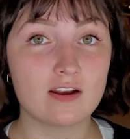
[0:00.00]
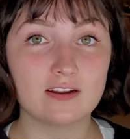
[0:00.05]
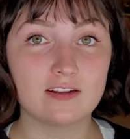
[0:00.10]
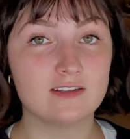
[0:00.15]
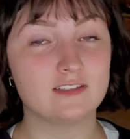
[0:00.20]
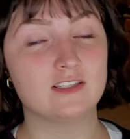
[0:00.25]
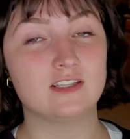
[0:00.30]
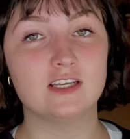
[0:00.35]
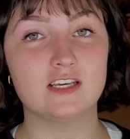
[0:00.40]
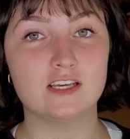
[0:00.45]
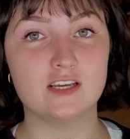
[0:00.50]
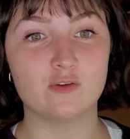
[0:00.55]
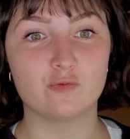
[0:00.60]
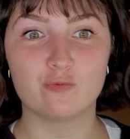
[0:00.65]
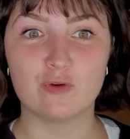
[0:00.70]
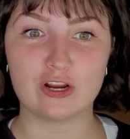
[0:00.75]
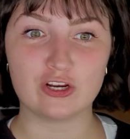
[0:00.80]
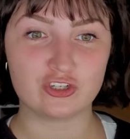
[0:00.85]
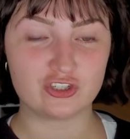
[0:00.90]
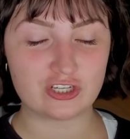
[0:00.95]
is the
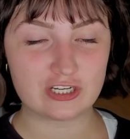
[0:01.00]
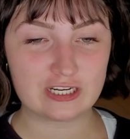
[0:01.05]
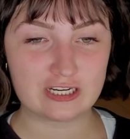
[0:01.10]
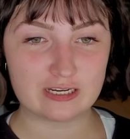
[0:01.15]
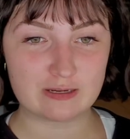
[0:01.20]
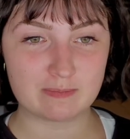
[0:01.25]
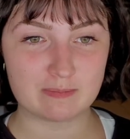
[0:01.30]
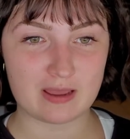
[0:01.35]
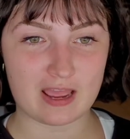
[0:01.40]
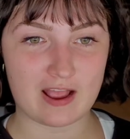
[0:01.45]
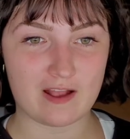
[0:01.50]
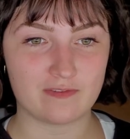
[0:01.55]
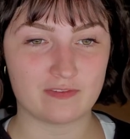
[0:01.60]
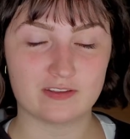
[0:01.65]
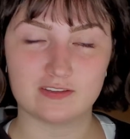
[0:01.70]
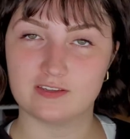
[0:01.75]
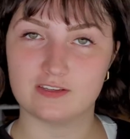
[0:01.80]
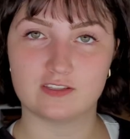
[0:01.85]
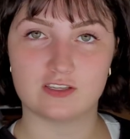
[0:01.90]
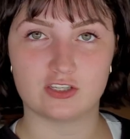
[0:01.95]
regime, and
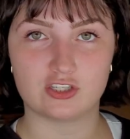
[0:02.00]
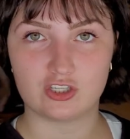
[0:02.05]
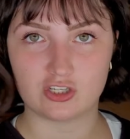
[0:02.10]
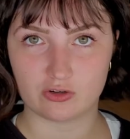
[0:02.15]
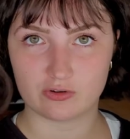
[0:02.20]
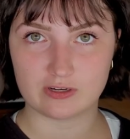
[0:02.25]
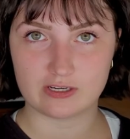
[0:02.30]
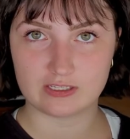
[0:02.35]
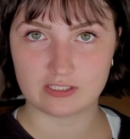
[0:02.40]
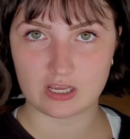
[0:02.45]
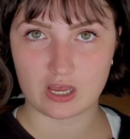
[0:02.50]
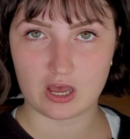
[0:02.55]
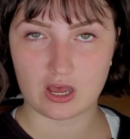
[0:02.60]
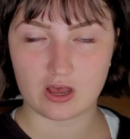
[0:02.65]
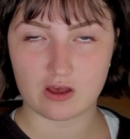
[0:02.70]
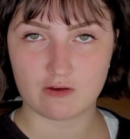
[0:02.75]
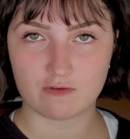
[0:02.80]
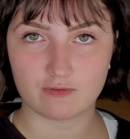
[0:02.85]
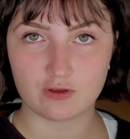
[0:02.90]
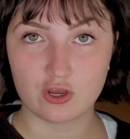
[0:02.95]
this is a series
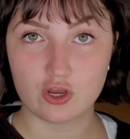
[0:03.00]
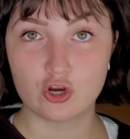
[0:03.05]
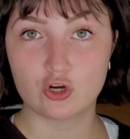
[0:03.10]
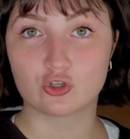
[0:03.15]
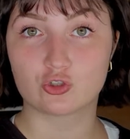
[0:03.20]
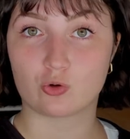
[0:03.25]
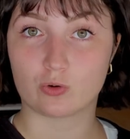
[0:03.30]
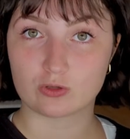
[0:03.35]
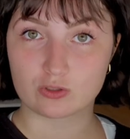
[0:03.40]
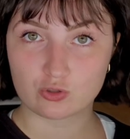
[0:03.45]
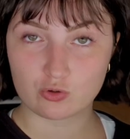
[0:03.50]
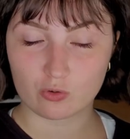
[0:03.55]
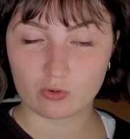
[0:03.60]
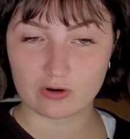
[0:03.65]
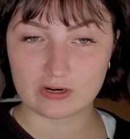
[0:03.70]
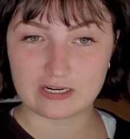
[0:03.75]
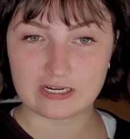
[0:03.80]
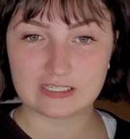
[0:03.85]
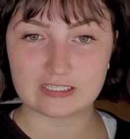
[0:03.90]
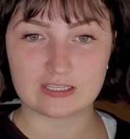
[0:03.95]
of short
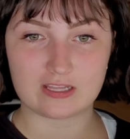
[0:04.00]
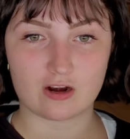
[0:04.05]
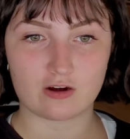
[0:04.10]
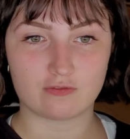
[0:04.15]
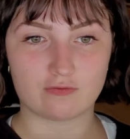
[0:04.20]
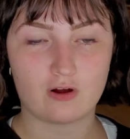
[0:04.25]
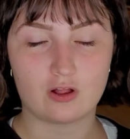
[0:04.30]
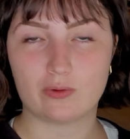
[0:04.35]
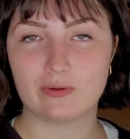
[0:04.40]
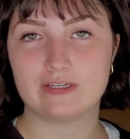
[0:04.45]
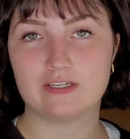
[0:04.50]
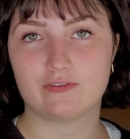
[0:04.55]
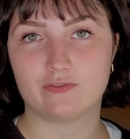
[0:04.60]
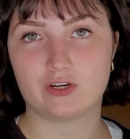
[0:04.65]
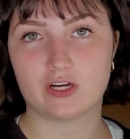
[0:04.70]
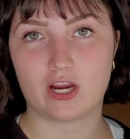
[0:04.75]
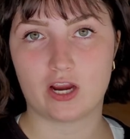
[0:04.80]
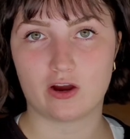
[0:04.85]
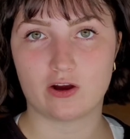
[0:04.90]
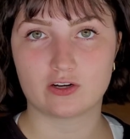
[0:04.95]
stories that are following different
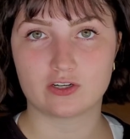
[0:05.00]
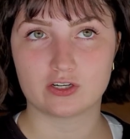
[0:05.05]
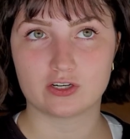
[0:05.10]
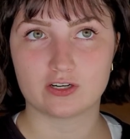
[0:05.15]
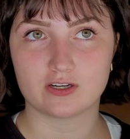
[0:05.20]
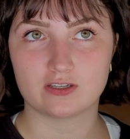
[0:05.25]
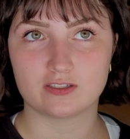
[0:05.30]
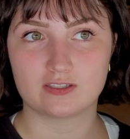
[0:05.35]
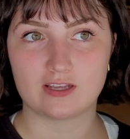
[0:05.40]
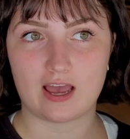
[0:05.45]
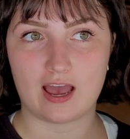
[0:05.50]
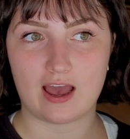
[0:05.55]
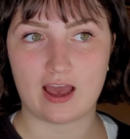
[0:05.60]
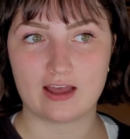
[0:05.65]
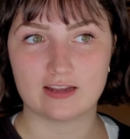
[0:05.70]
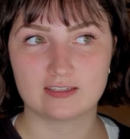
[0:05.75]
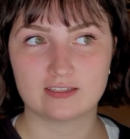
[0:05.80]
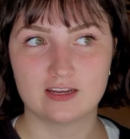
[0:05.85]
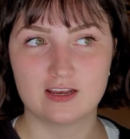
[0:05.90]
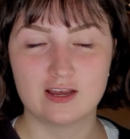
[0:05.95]
characters
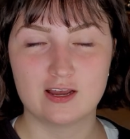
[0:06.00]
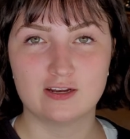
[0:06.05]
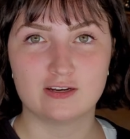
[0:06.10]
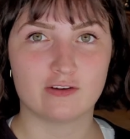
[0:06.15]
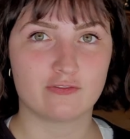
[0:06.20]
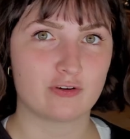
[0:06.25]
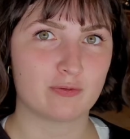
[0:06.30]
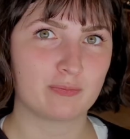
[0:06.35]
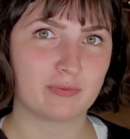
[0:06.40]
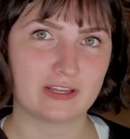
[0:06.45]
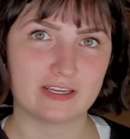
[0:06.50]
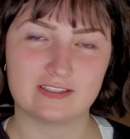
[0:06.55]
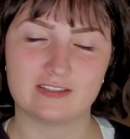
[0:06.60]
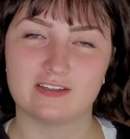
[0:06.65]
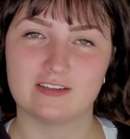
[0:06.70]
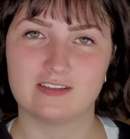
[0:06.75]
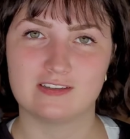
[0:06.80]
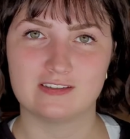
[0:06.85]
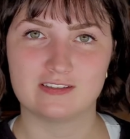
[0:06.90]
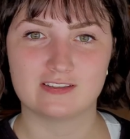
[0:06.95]
at different
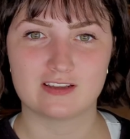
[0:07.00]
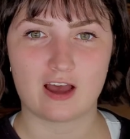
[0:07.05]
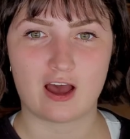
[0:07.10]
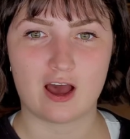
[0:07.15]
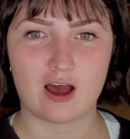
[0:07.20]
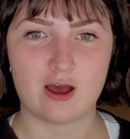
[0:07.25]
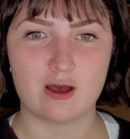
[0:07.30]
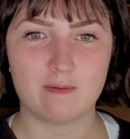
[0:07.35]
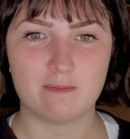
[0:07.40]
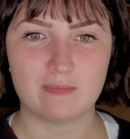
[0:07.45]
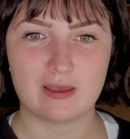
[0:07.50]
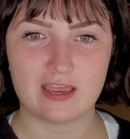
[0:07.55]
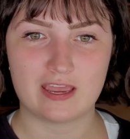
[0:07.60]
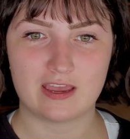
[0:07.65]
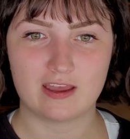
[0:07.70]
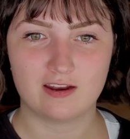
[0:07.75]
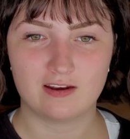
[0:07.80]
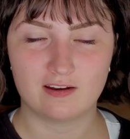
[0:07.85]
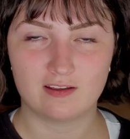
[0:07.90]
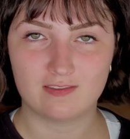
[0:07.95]
places
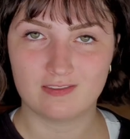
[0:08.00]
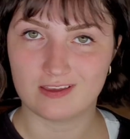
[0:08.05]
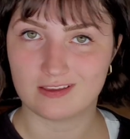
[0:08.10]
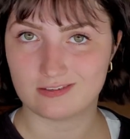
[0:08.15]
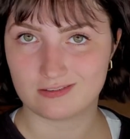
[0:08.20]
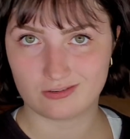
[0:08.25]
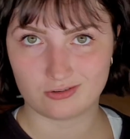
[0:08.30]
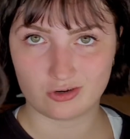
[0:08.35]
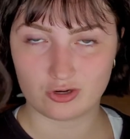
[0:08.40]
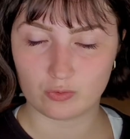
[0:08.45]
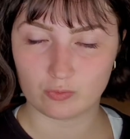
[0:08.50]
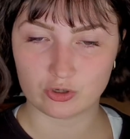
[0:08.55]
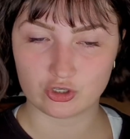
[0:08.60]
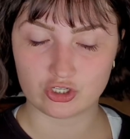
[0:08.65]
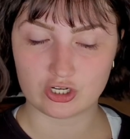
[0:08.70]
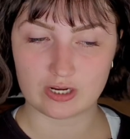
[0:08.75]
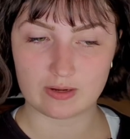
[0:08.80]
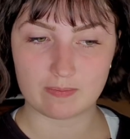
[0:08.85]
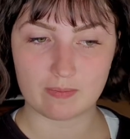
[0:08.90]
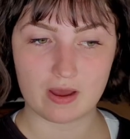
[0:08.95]
in this new
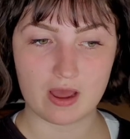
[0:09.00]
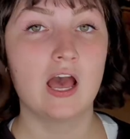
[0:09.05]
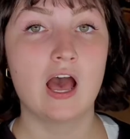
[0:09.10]
regime.